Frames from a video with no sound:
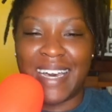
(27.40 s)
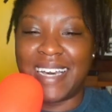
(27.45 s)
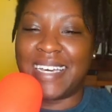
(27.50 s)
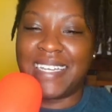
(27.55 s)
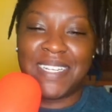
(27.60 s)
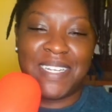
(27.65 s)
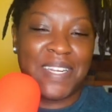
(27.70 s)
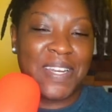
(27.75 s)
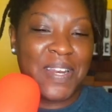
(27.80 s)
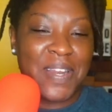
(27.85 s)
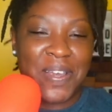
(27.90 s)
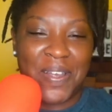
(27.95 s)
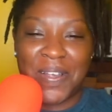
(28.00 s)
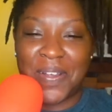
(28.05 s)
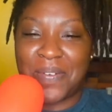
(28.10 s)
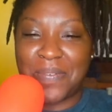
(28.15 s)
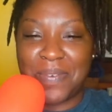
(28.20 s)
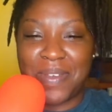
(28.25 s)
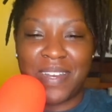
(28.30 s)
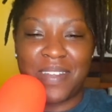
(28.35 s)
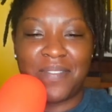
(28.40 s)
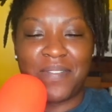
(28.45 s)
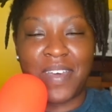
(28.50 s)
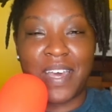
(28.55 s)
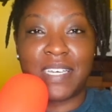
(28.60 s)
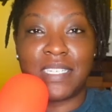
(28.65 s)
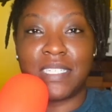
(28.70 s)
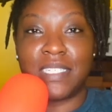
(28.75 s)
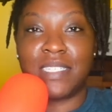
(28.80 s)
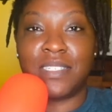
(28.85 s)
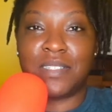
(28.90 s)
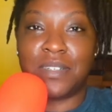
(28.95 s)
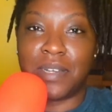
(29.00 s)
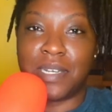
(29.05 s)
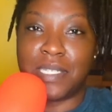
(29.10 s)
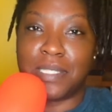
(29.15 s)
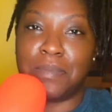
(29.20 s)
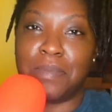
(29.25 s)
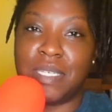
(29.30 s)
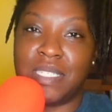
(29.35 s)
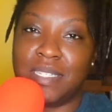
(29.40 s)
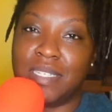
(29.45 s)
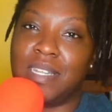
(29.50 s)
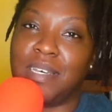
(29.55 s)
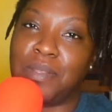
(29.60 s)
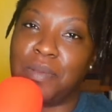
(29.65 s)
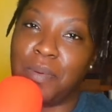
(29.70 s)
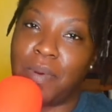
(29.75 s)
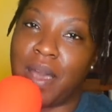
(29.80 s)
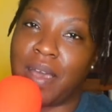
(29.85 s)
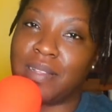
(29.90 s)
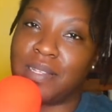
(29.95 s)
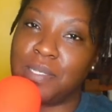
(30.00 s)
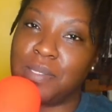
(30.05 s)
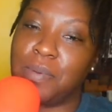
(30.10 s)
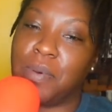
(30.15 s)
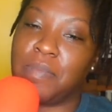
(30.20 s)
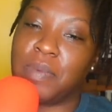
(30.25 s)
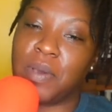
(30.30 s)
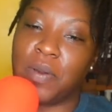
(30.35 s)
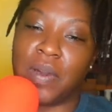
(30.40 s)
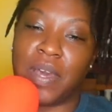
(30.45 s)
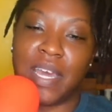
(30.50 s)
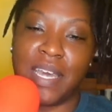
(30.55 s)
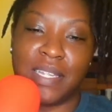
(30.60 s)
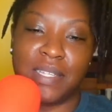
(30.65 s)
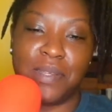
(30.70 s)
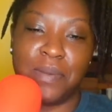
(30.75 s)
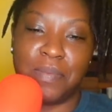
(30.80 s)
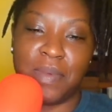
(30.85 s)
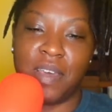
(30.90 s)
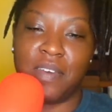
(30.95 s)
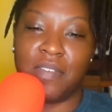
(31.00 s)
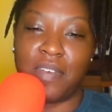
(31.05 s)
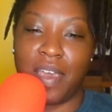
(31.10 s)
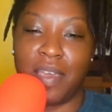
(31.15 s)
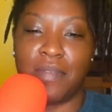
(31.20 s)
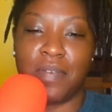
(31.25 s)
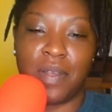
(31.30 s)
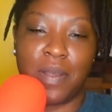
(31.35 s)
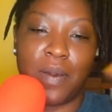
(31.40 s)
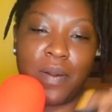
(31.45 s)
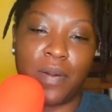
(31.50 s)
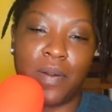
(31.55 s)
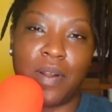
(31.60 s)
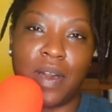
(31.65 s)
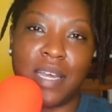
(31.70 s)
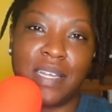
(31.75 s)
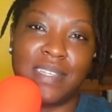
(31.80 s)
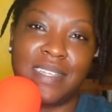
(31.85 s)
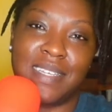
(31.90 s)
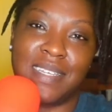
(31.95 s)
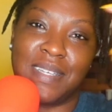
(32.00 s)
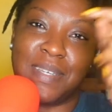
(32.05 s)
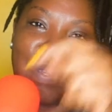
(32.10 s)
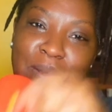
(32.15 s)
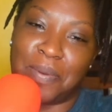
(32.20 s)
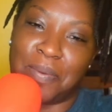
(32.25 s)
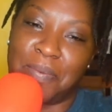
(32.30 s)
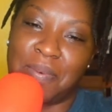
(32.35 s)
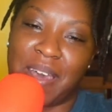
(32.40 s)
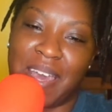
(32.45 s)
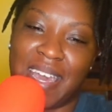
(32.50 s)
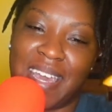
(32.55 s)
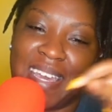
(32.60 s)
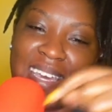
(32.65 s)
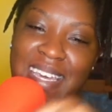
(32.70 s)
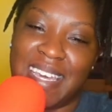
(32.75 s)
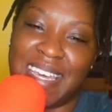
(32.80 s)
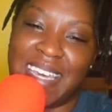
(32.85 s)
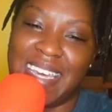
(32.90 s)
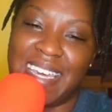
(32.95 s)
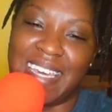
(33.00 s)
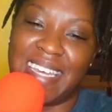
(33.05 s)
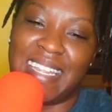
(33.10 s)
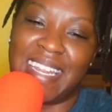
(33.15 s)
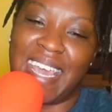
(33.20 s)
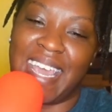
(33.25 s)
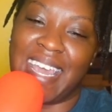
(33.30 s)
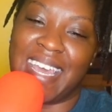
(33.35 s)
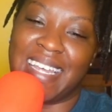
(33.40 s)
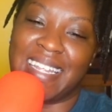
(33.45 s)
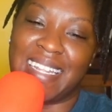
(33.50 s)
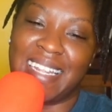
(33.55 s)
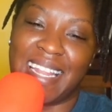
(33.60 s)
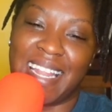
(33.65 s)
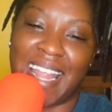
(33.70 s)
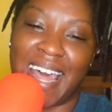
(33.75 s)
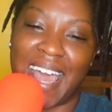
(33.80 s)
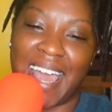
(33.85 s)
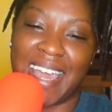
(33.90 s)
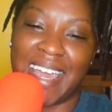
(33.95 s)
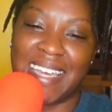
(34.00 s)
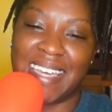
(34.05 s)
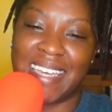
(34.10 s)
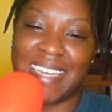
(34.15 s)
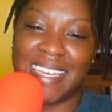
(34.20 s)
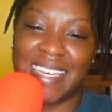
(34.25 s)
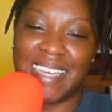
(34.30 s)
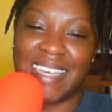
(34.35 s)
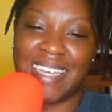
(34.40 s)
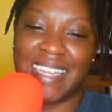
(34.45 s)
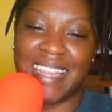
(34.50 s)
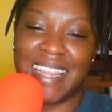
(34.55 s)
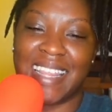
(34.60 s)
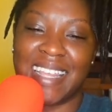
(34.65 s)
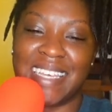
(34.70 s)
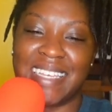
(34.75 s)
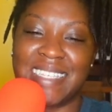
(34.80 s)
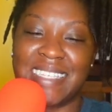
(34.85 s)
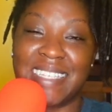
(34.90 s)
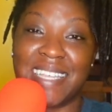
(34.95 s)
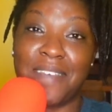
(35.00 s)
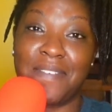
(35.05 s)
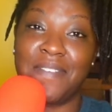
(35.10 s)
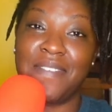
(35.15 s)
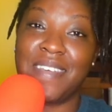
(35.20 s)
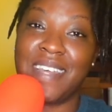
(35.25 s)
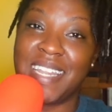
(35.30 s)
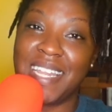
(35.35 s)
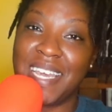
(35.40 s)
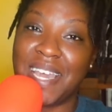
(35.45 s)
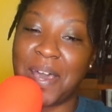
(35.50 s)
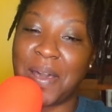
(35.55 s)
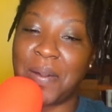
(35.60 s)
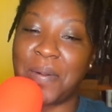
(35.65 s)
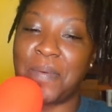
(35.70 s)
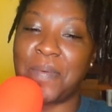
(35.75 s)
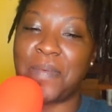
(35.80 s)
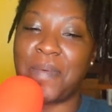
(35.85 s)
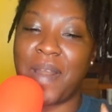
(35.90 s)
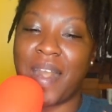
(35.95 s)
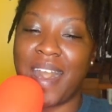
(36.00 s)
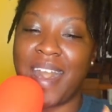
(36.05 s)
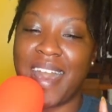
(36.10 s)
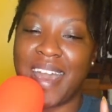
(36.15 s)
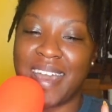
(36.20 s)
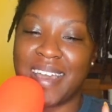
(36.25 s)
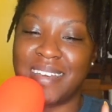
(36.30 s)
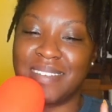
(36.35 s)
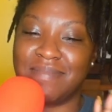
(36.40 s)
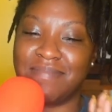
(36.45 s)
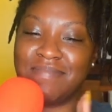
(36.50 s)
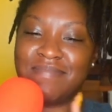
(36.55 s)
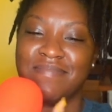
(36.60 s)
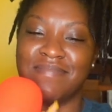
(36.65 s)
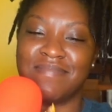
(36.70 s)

under renovation transmission of the Wireless Woman. Go ahead and do me a favor on your way in and like this video. Why?